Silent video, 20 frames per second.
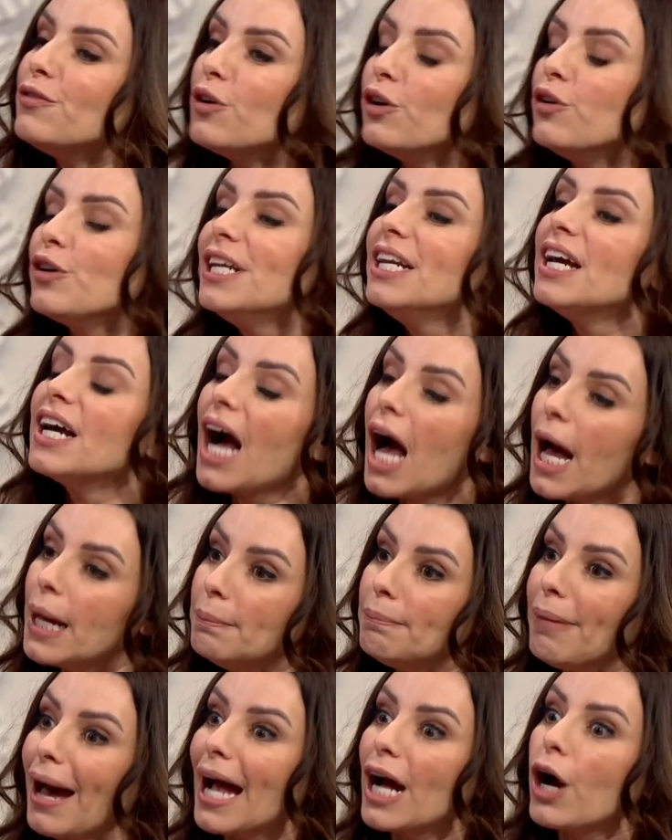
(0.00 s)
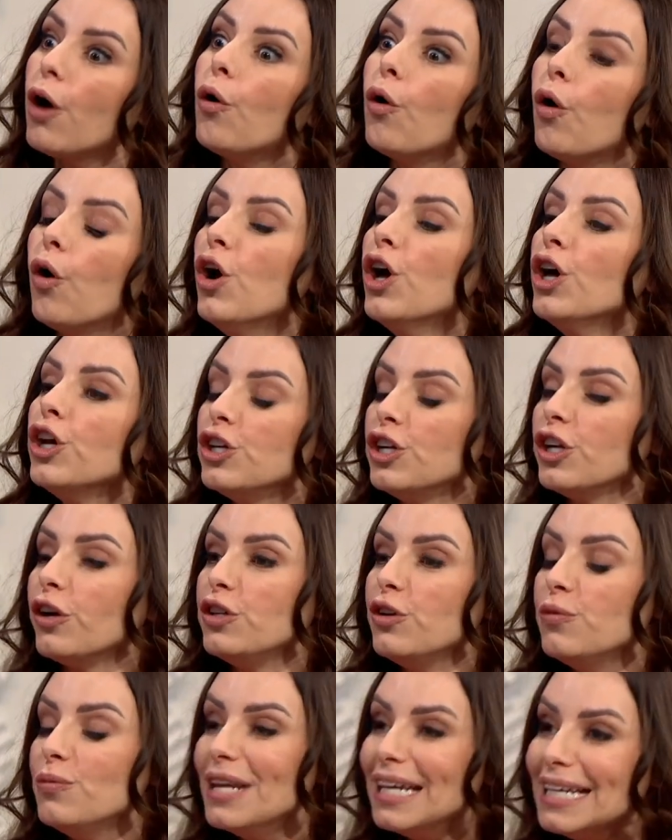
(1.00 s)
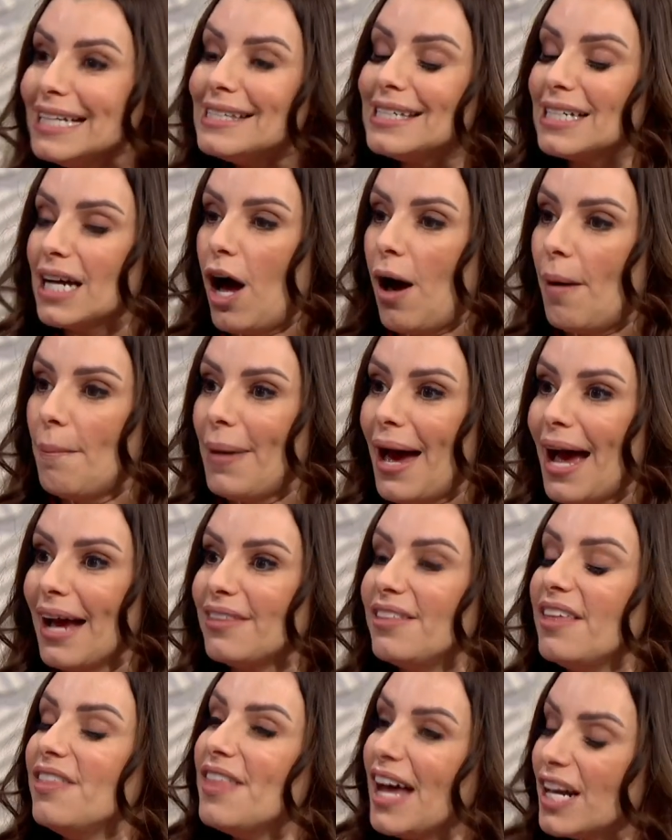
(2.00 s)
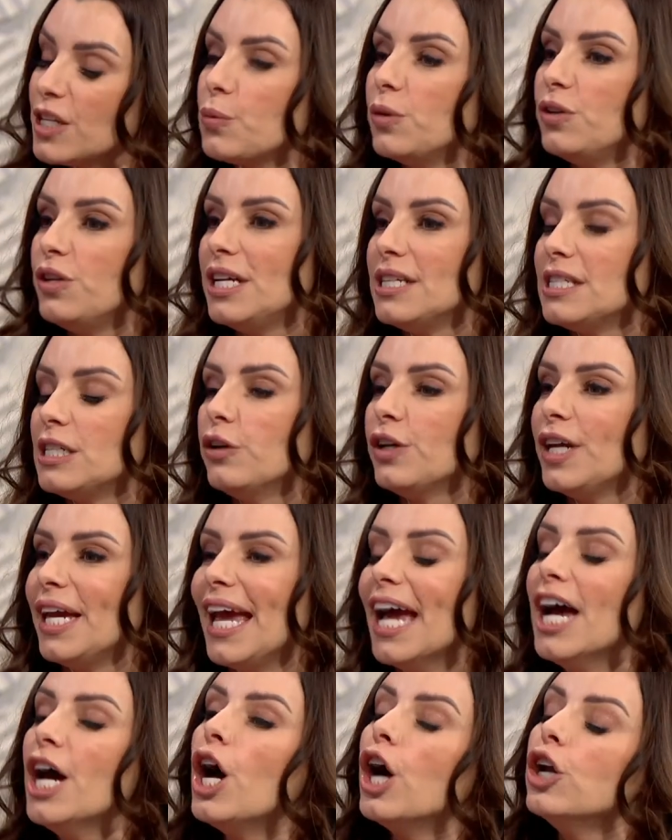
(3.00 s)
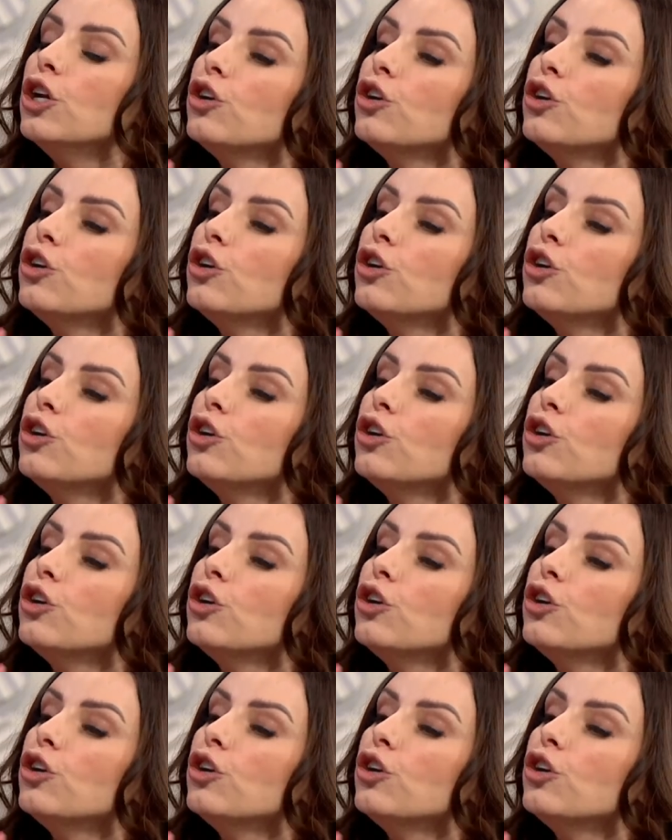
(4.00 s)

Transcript: you're looking at cutting back, or, you know, you need to cut back, then that's when you need to look at it. And